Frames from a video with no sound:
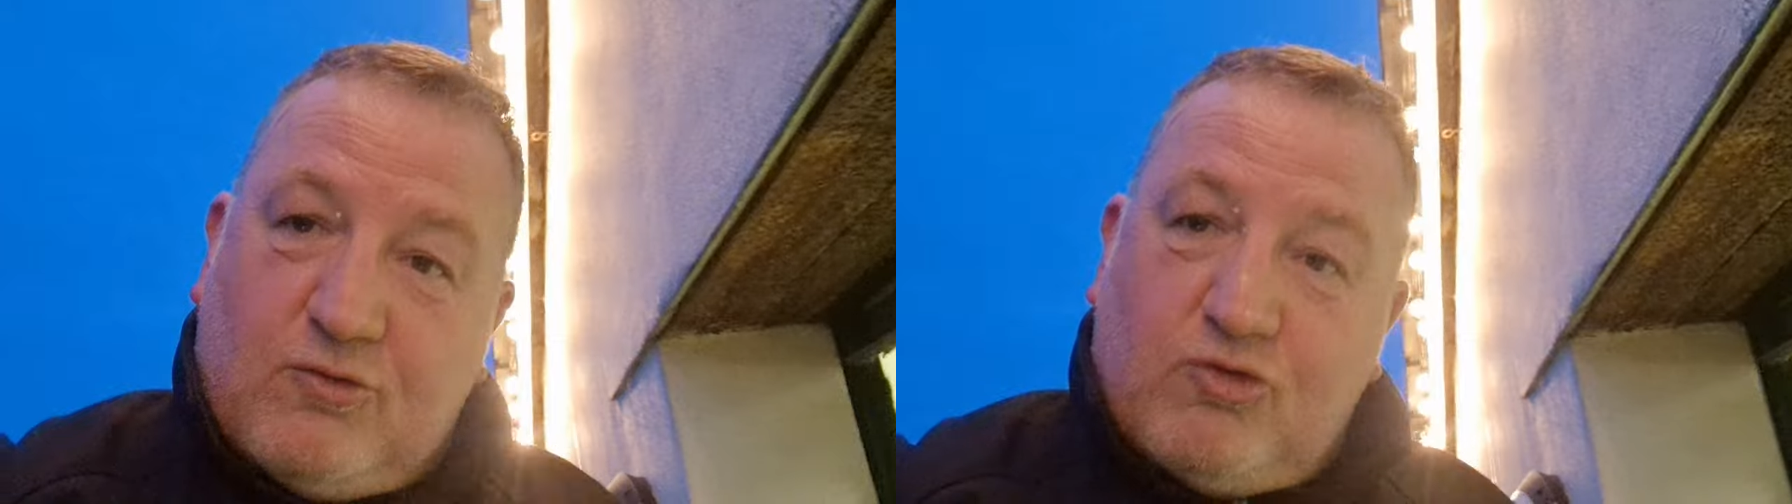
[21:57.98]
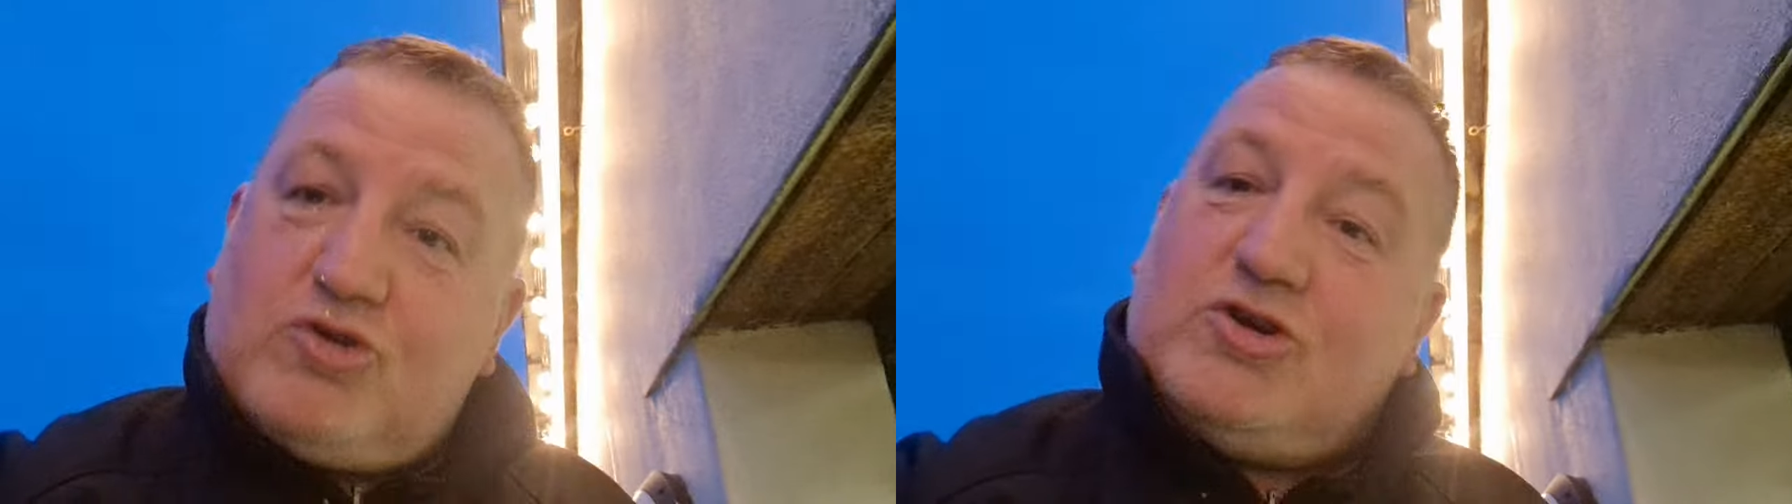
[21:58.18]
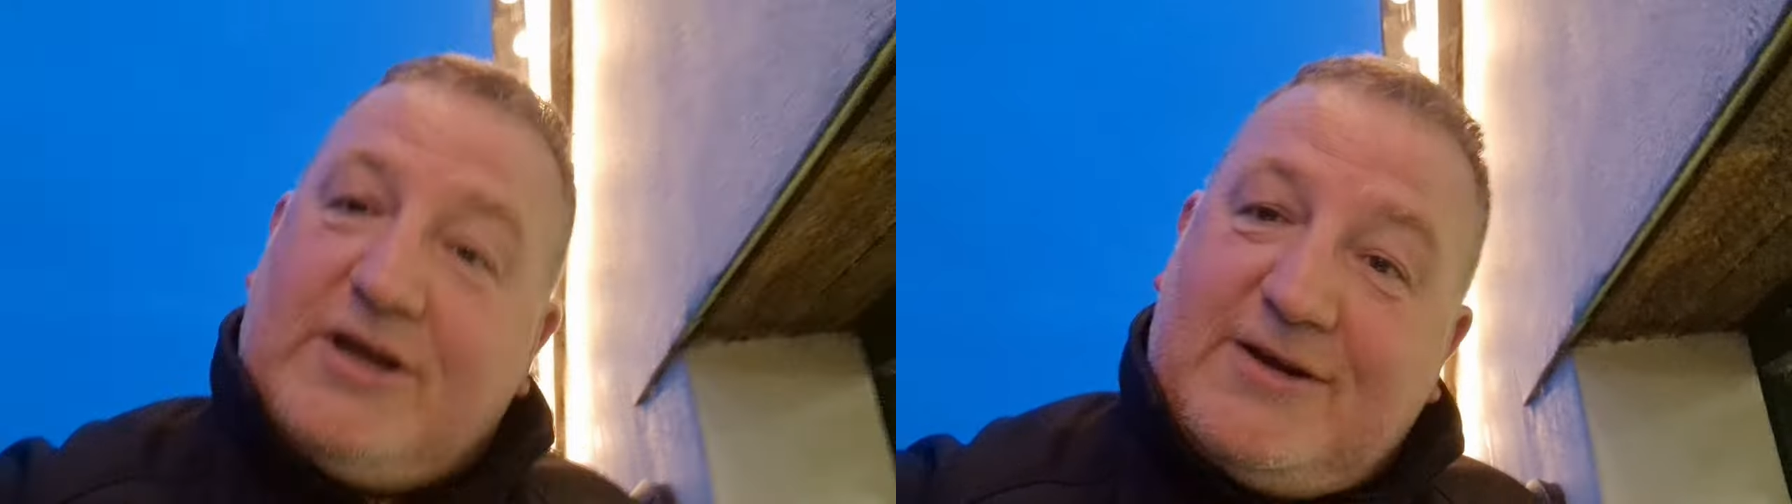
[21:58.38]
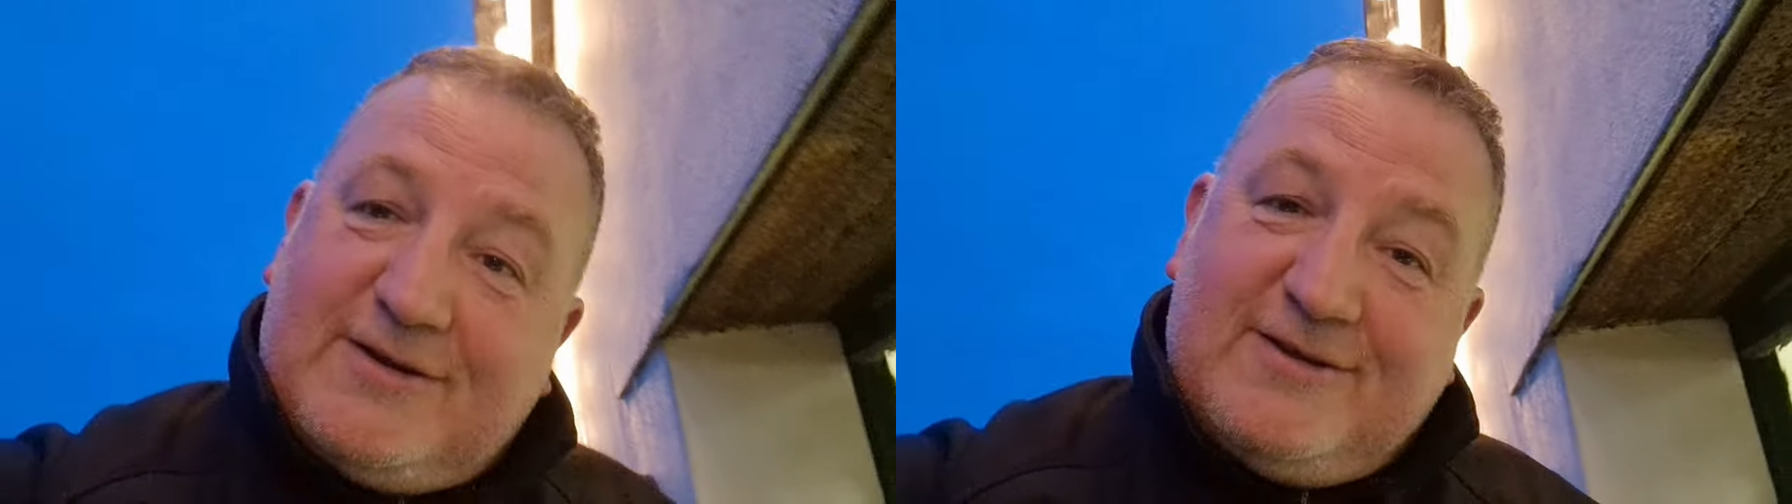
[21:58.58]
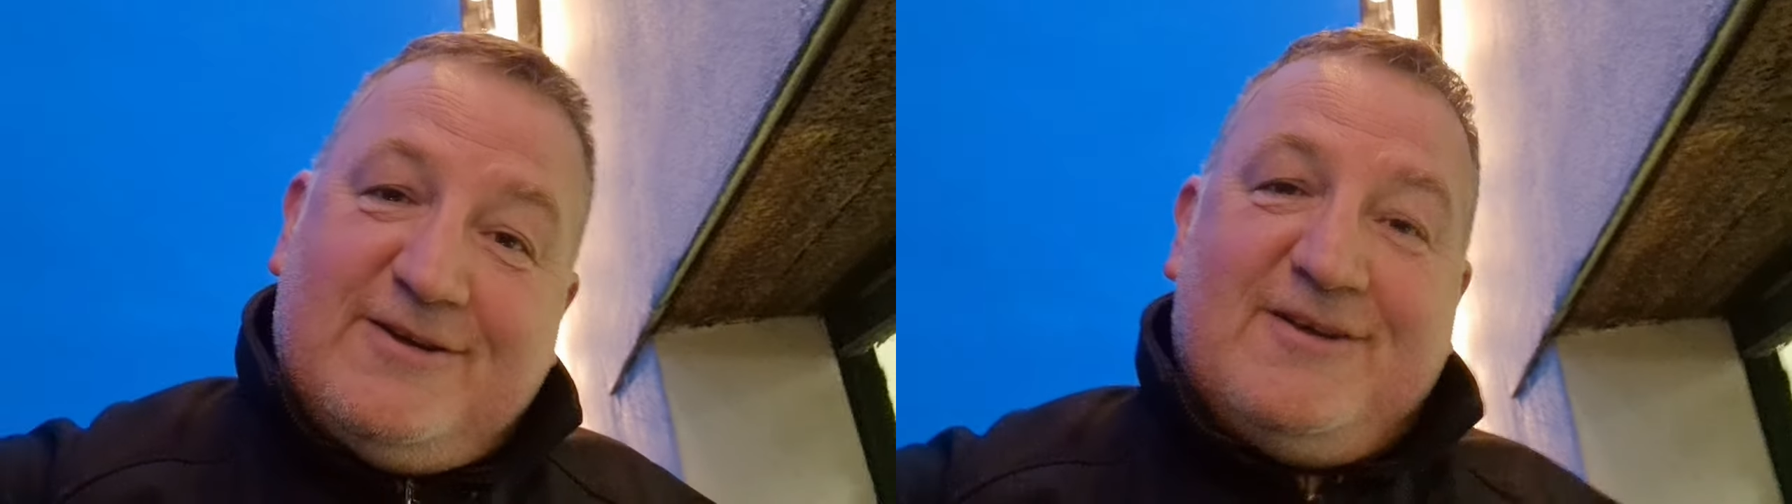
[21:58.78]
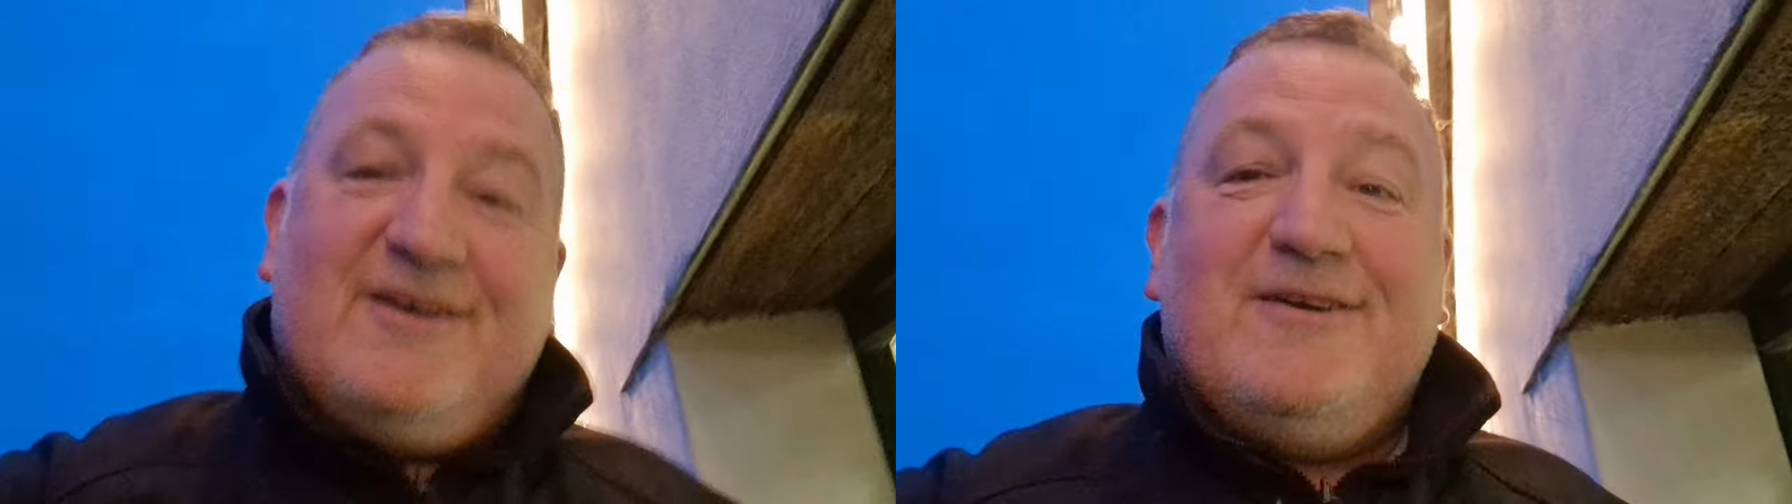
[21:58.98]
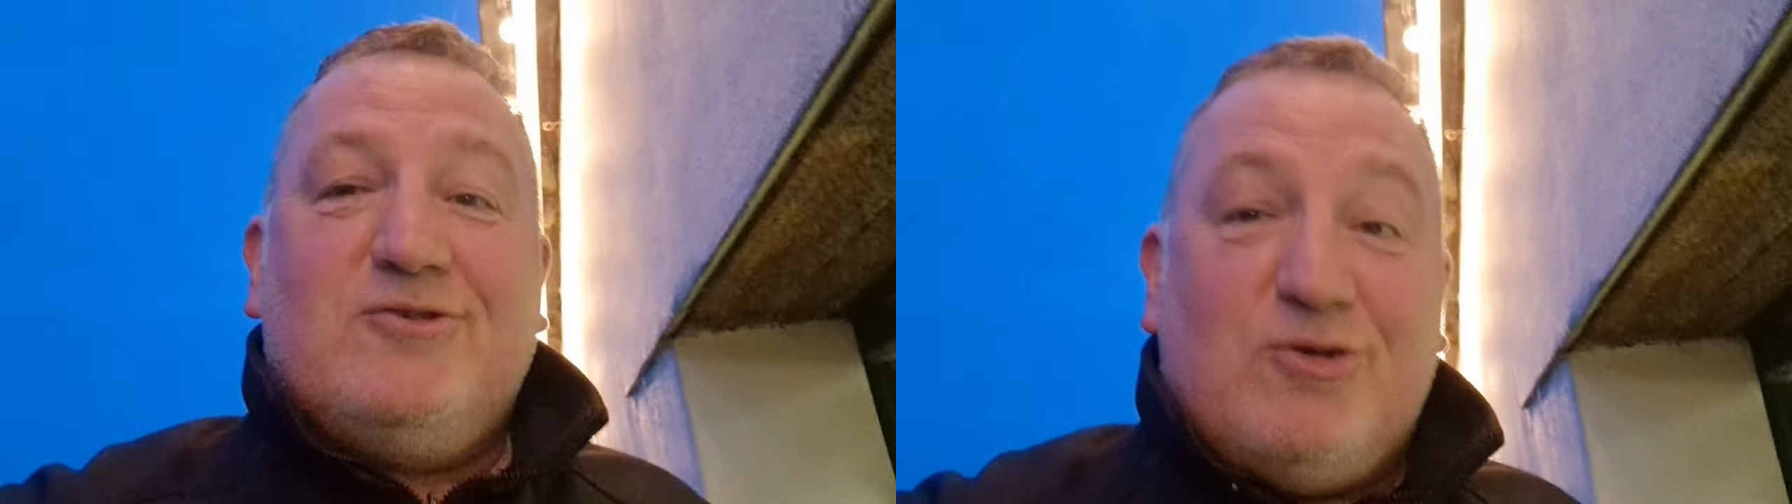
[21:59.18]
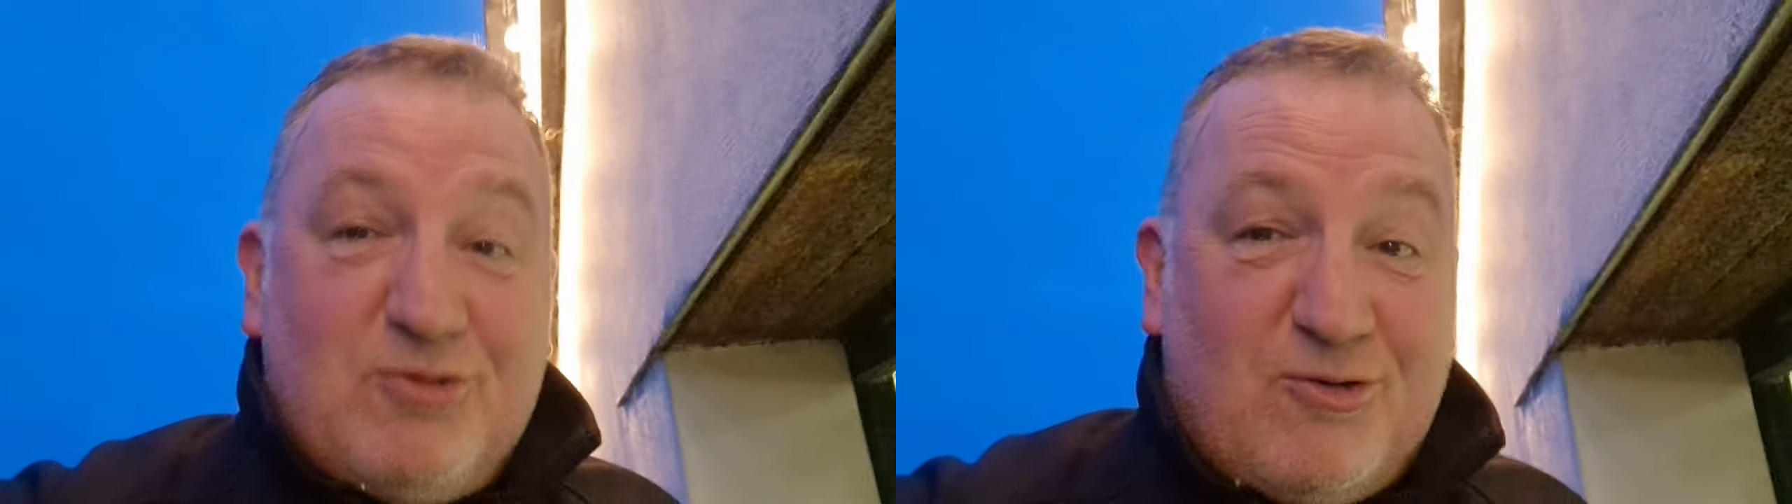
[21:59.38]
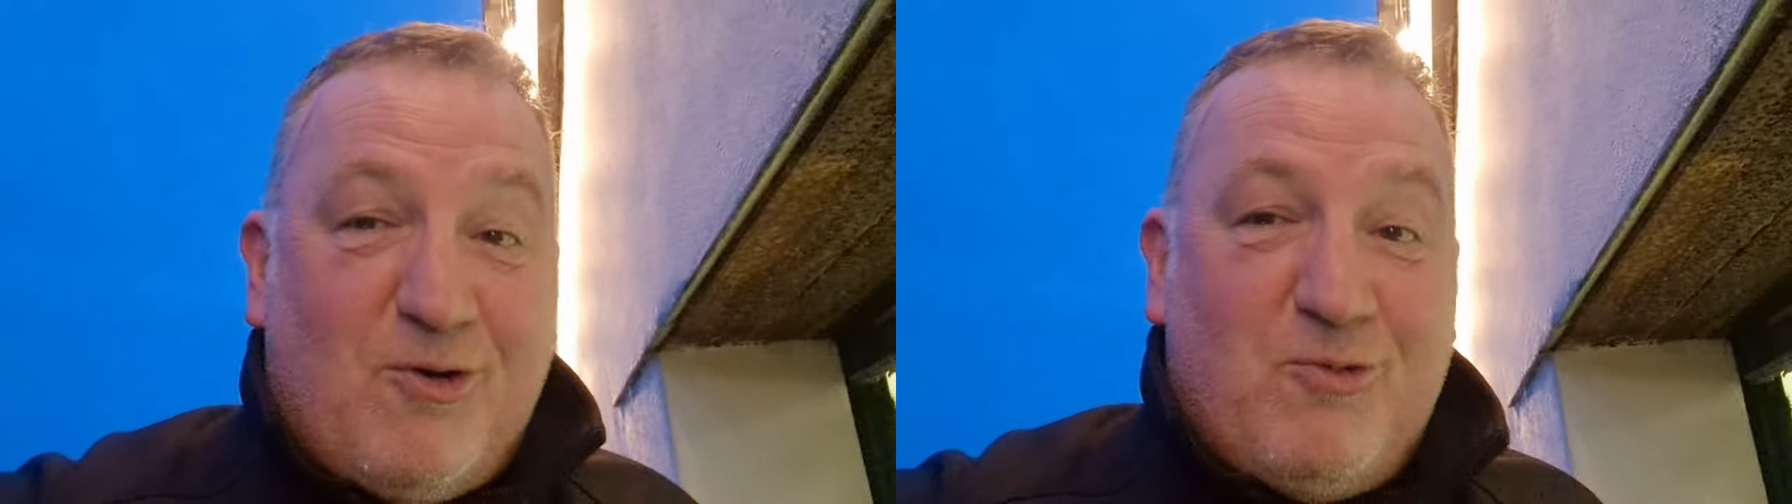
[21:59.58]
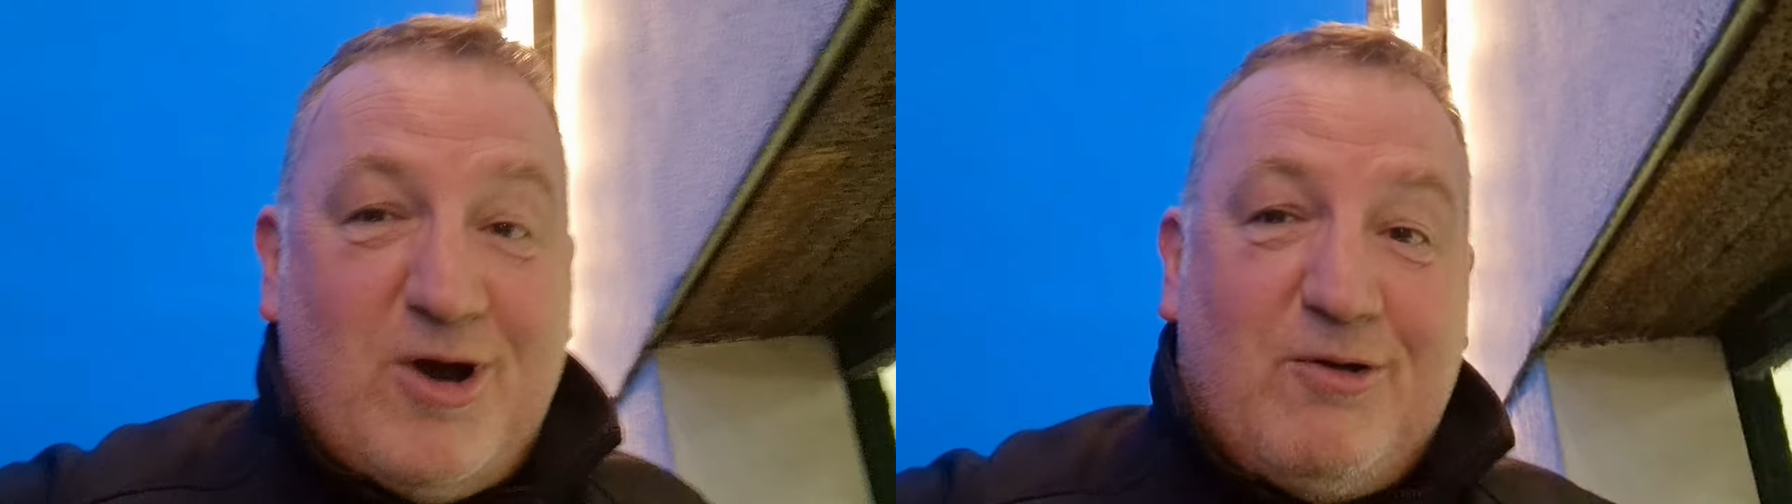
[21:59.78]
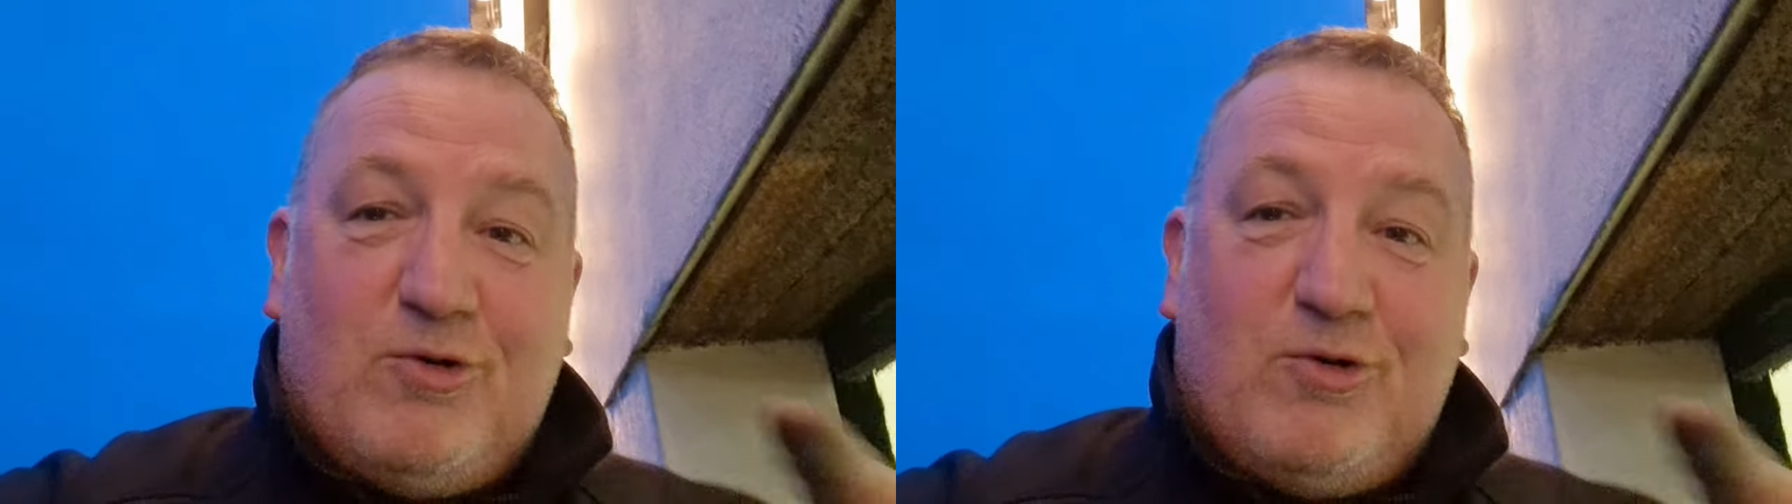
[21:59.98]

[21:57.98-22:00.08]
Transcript: rushing in. Do your own work.